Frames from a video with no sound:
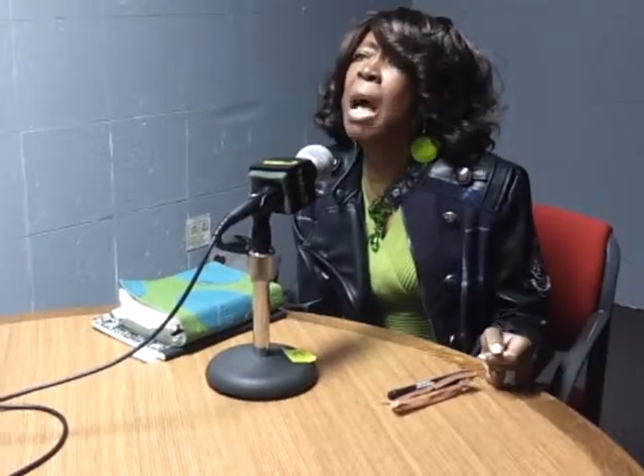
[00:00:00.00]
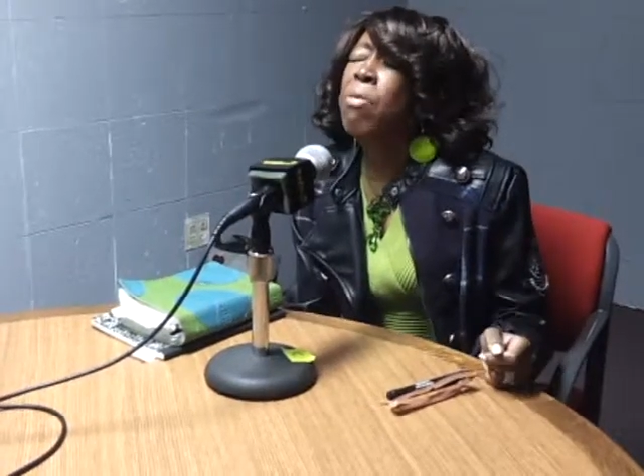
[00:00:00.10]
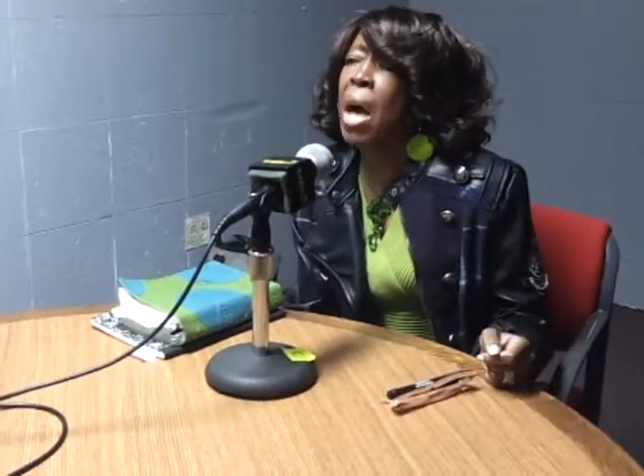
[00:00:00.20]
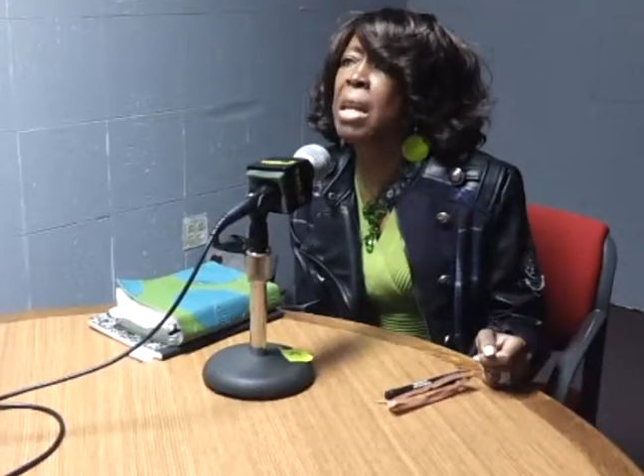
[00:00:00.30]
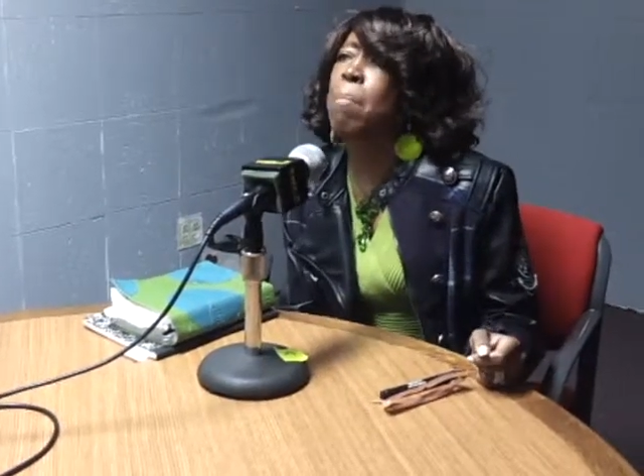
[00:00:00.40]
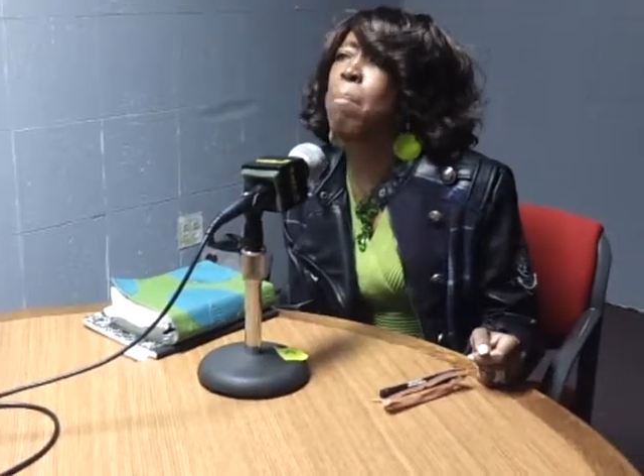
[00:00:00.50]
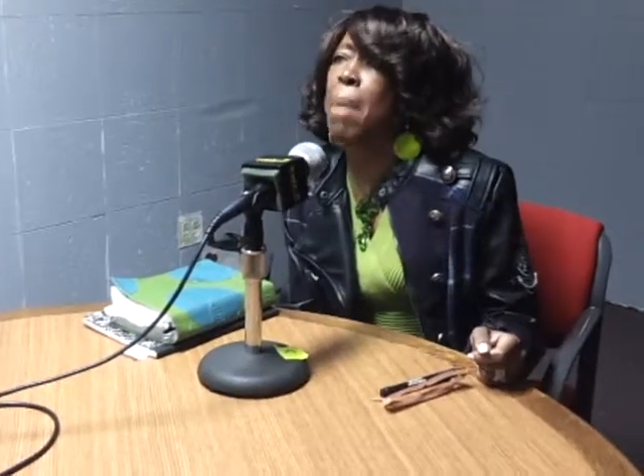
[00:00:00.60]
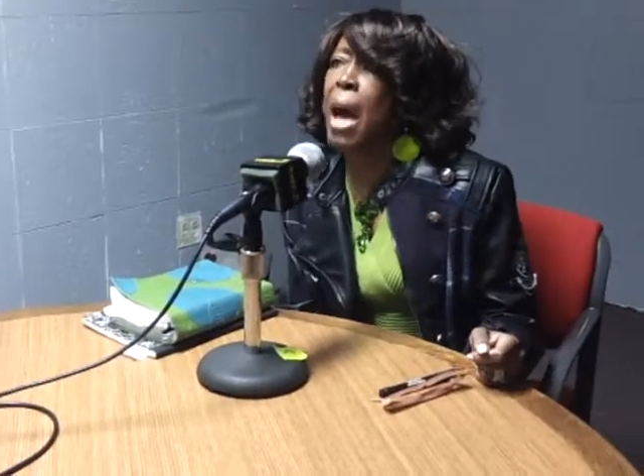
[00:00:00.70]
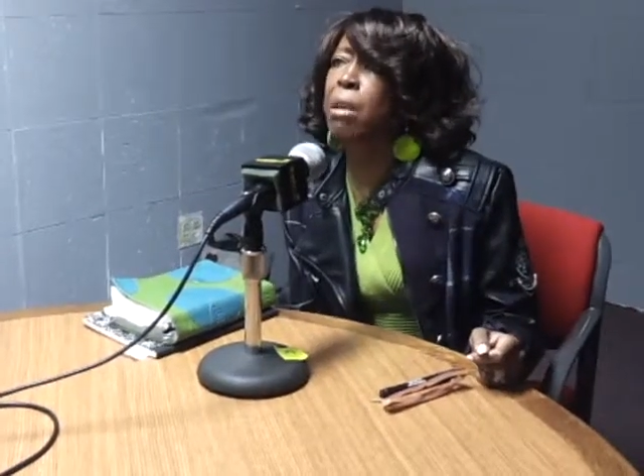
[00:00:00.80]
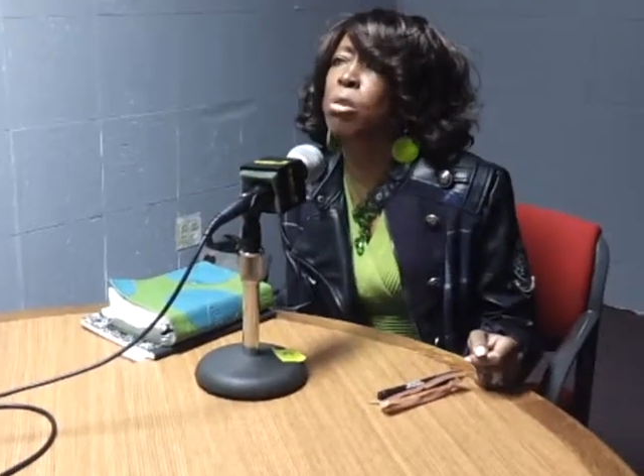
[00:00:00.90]
that it
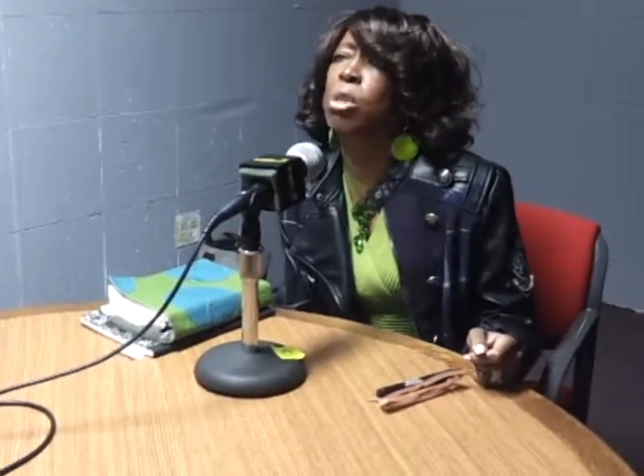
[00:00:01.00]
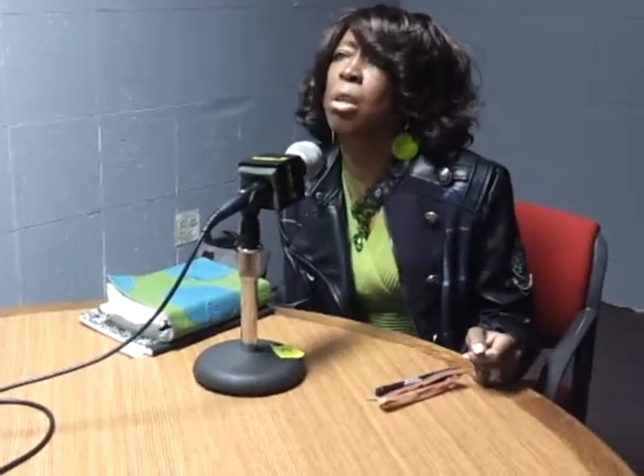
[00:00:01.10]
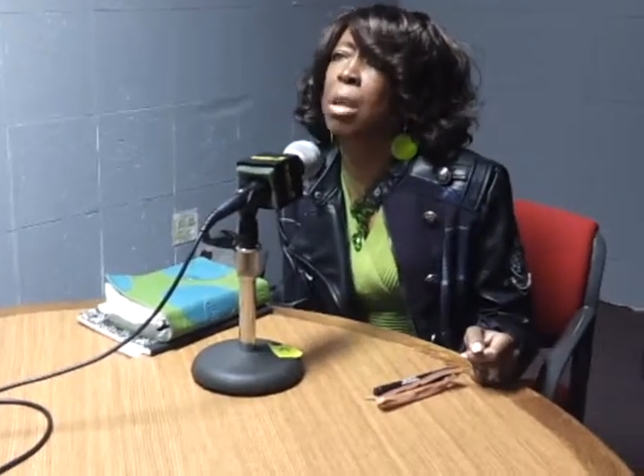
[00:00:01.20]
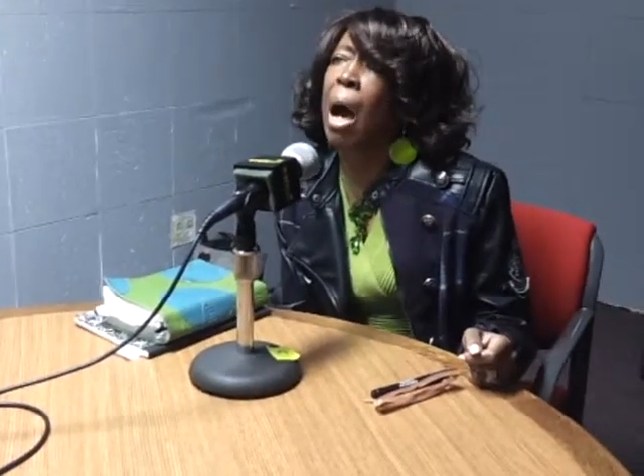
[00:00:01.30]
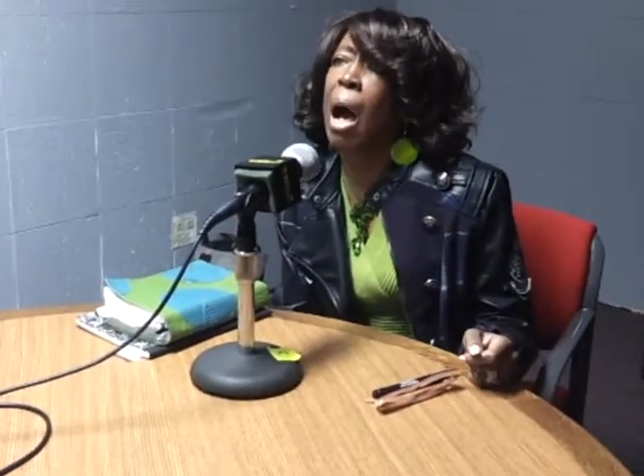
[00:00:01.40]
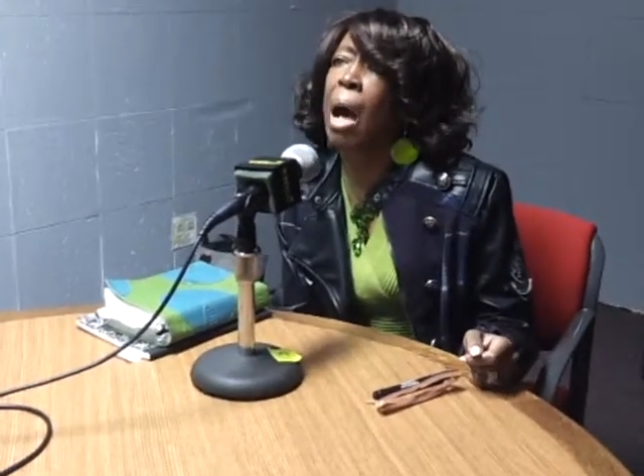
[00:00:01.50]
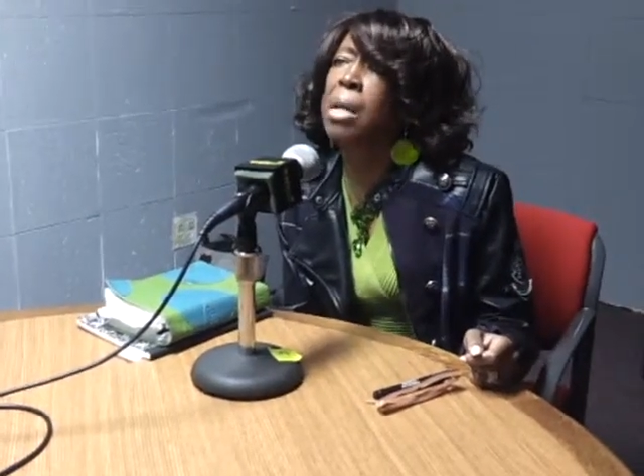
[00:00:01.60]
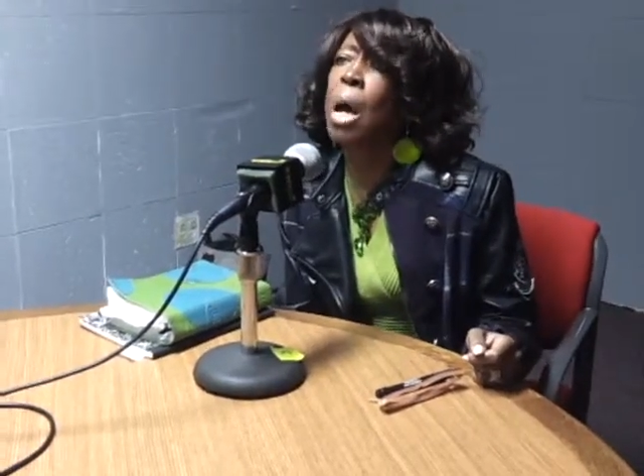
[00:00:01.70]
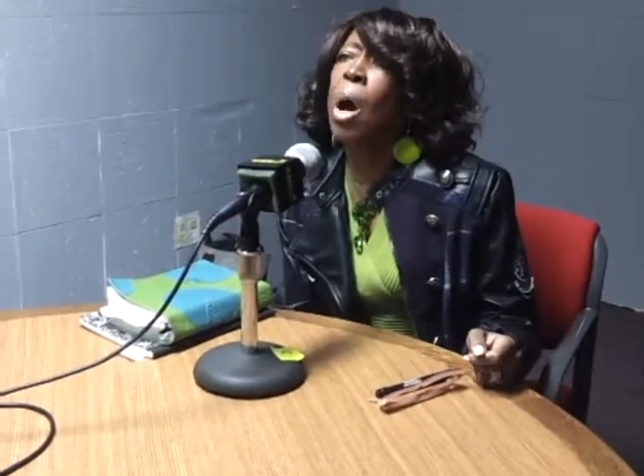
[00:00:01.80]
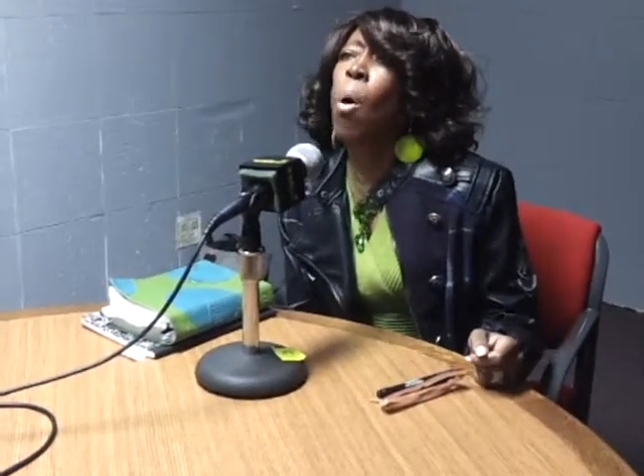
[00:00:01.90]
matters to
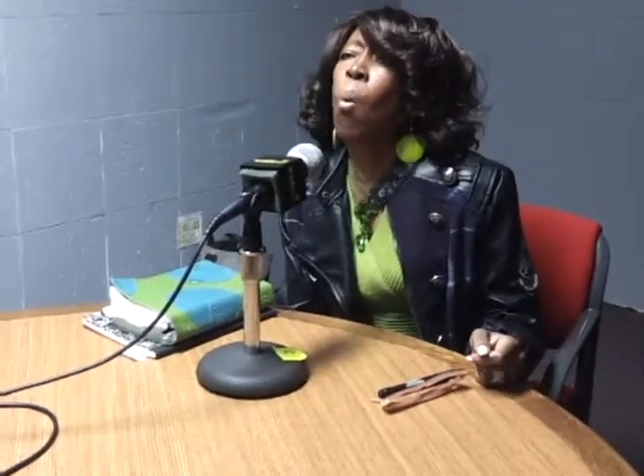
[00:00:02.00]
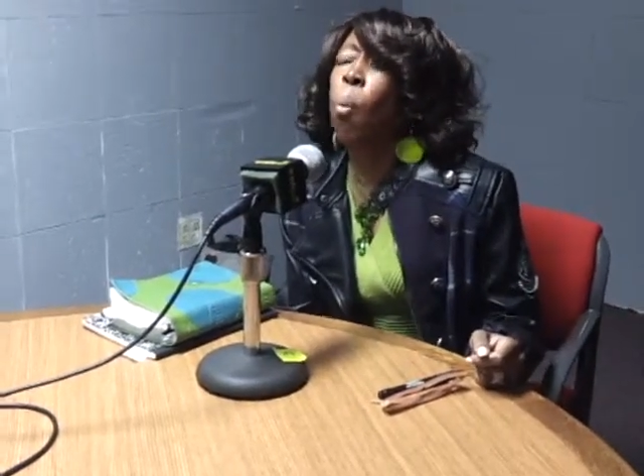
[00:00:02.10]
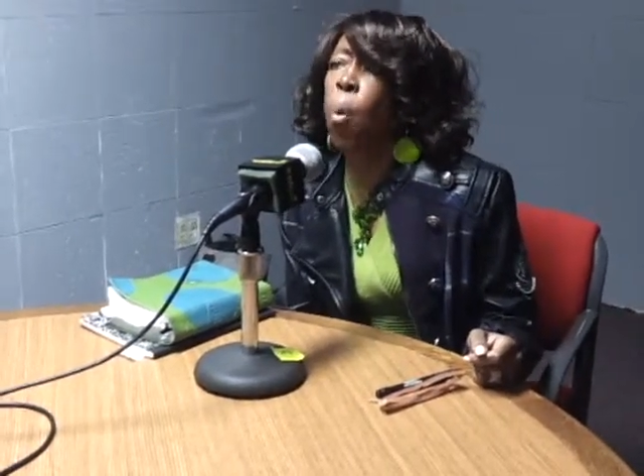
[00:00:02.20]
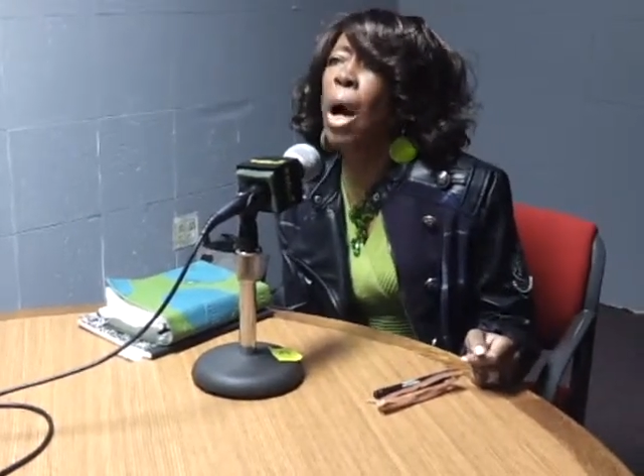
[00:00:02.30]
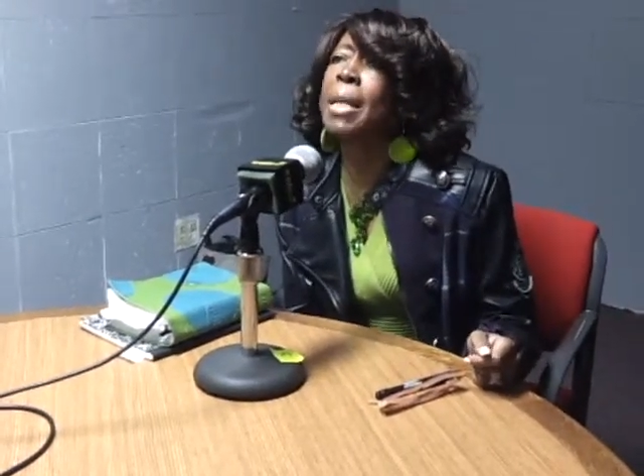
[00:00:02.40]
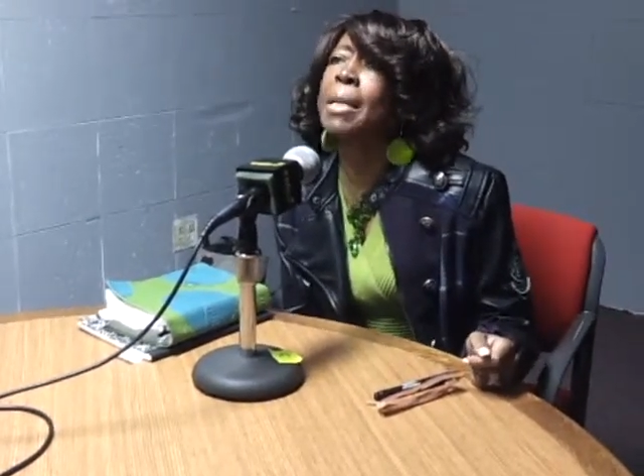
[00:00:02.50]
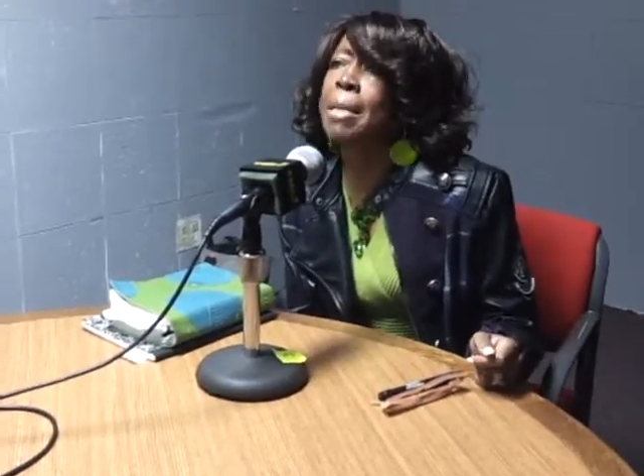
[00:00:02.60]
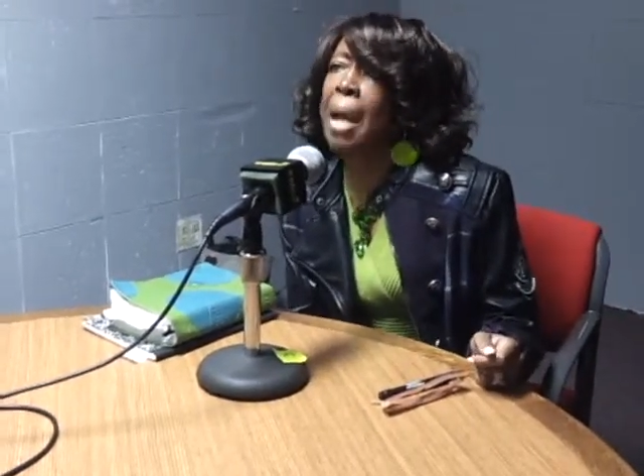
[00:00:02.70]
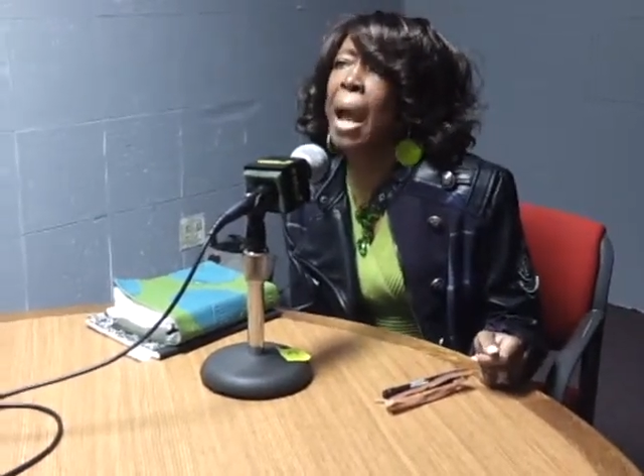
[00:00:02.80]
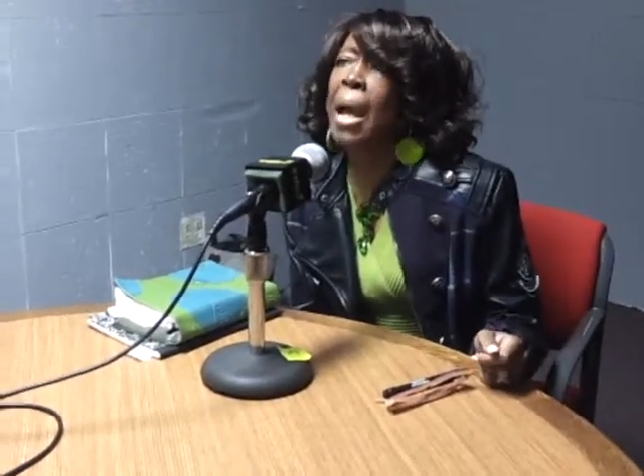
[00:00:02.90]
God what
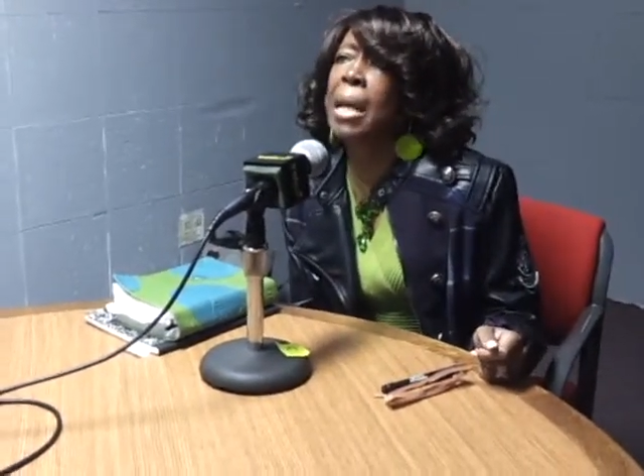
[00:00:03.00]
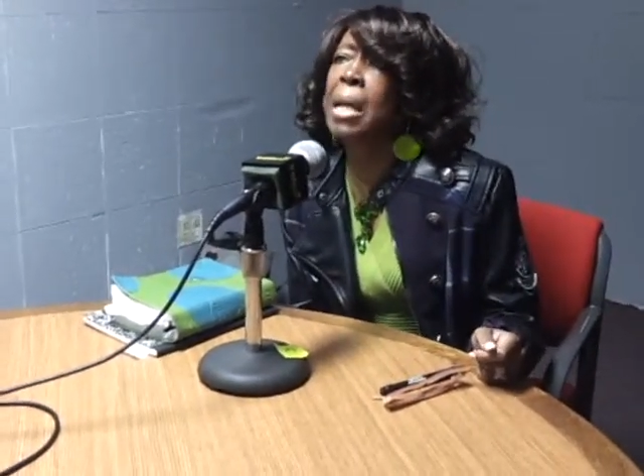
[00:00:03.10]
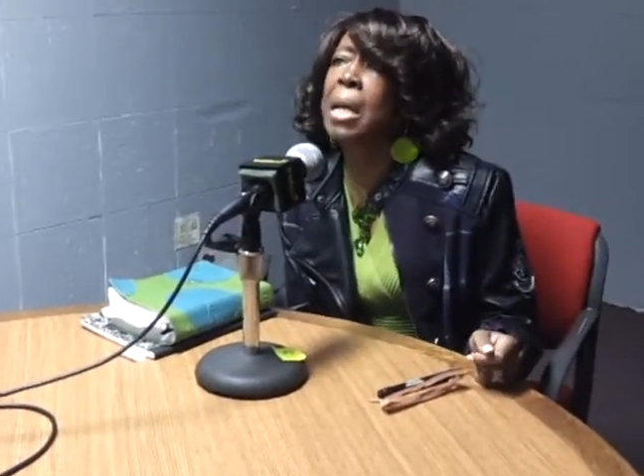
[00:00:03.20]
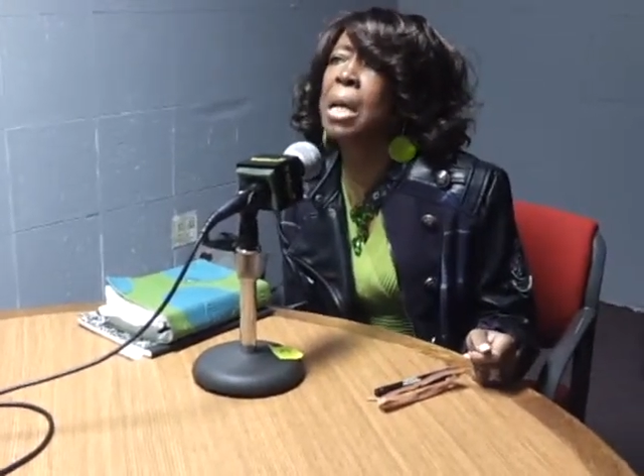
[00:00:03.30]
day